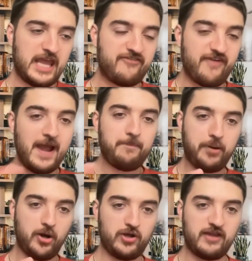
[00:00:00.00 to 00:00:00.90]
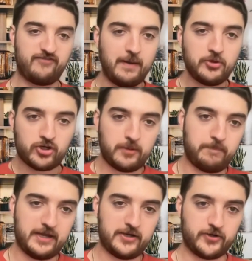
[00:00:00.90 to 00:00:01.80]
If I po- if I'm your
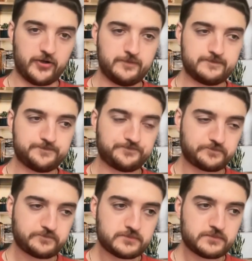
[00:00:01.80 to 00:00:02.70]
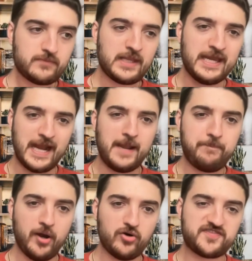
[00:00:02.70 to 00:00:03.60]
competitor and I
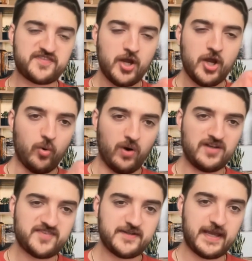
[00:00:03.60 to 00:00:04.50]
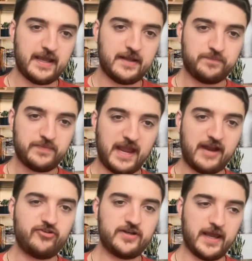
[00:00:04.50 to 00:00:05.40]
post once a day
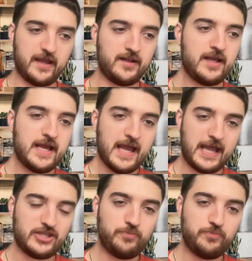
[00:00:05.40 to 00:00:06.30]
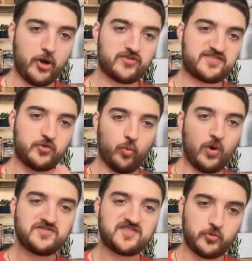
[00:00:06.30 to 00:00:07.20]
every day and you post
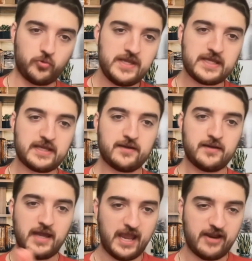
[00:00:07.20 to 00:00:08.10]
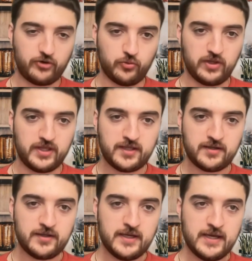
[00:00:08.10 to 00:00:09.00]
once a week every week,
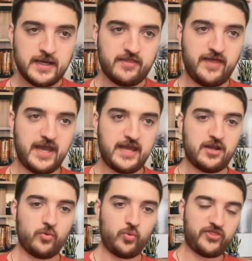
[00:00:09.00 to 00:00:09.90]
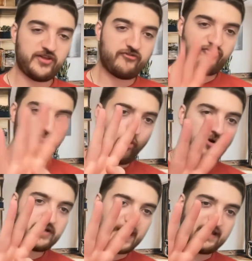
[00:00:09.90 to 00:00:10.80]
then within
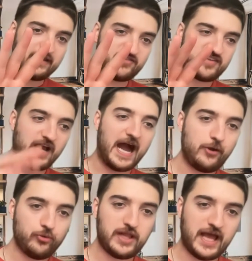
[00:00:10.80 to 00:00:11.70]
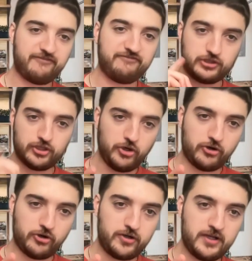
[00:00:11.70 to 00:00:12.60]
4 days I will have
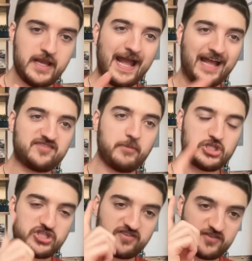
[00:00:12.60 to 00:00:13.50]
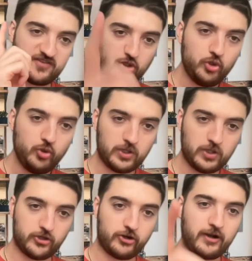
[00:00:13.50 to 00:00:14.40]
learned as much as you will
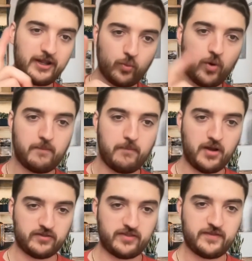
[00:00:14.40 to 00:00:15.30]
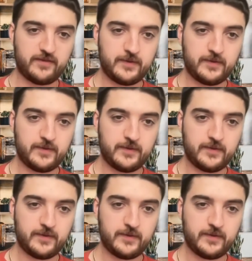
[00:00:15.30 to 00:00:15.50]
learn in one month.